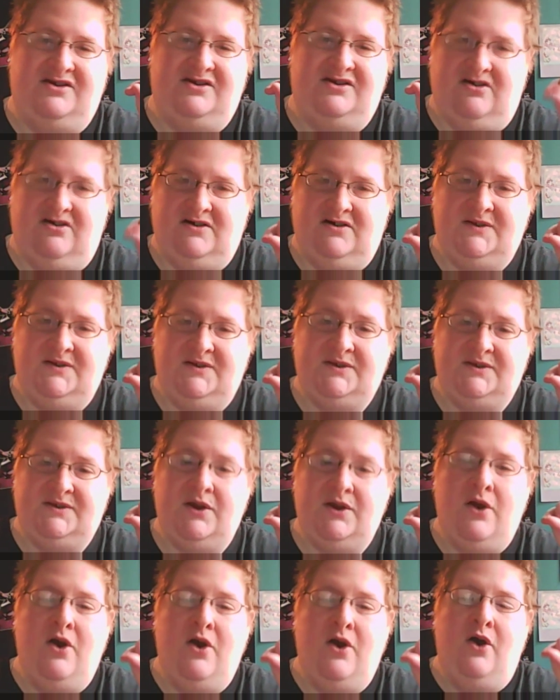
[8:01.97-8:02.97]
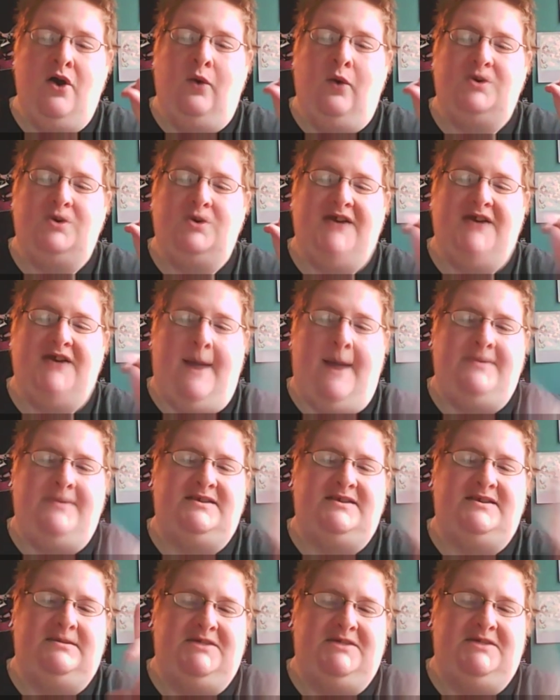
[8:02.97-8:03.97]
yards, which
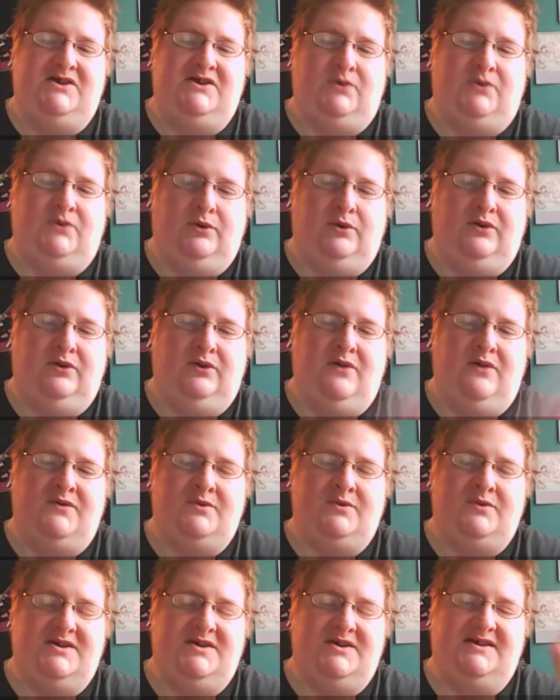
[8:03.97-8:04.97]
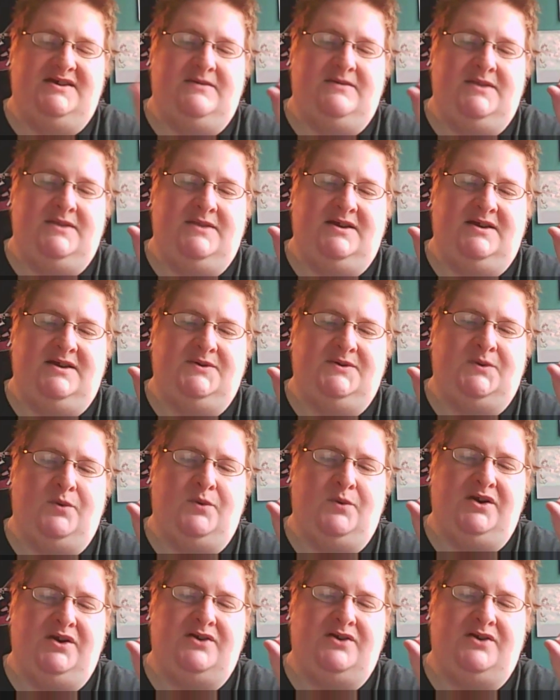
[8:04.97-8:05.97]
happens to be a total of
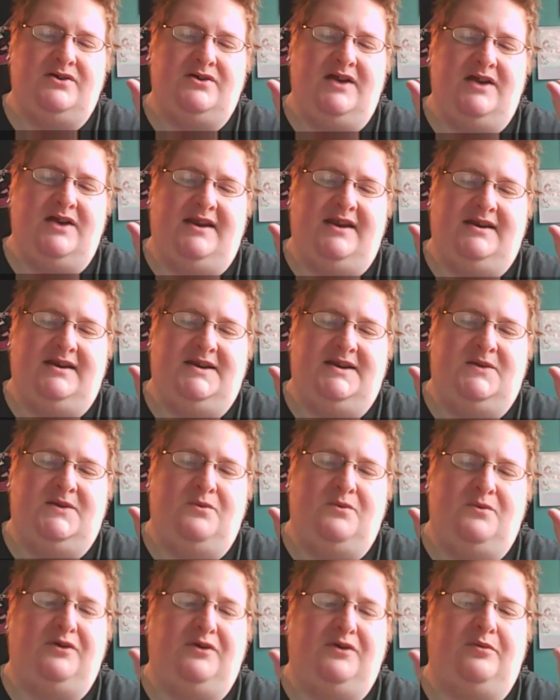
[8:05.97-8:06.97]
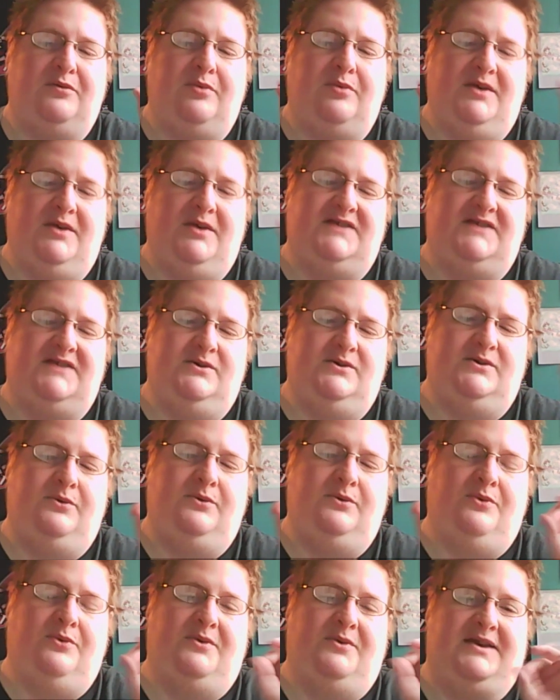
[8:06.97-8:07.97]

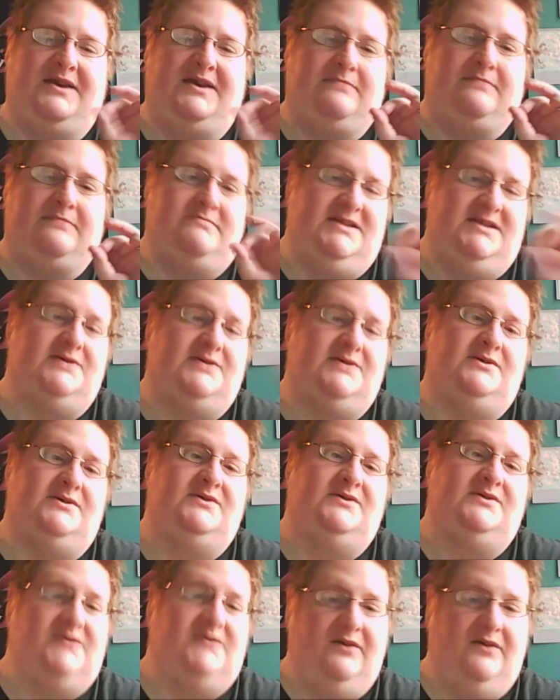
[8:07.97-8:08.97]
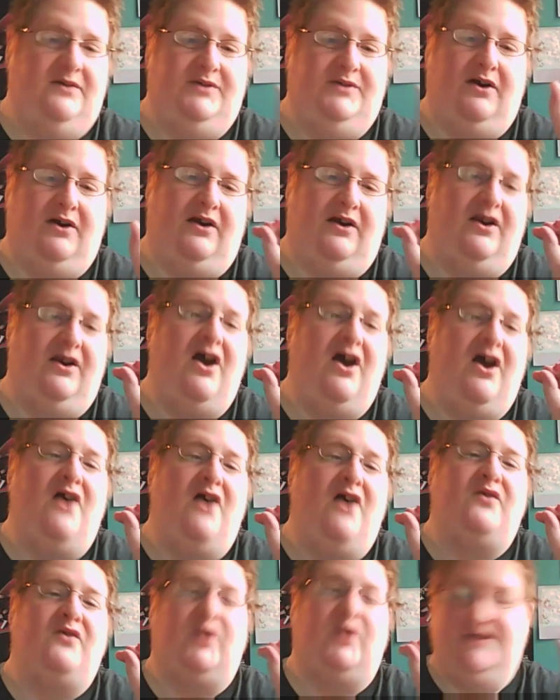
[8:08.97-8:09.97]
27,191.23 meters of yarn
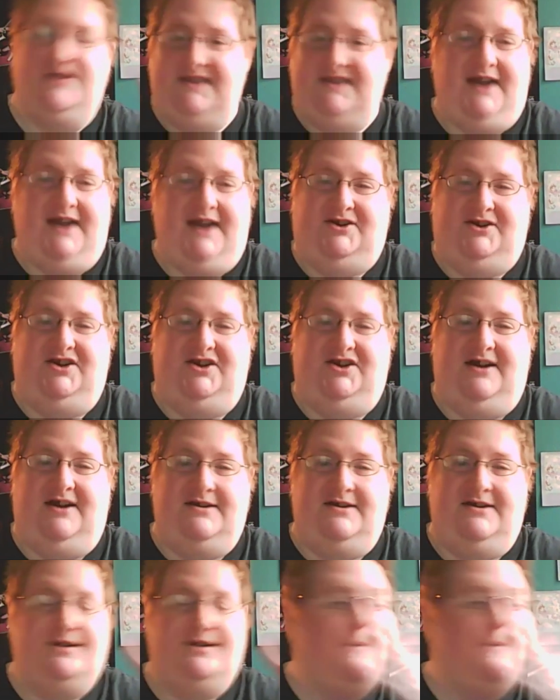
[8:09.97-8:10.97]
for Stash Dash.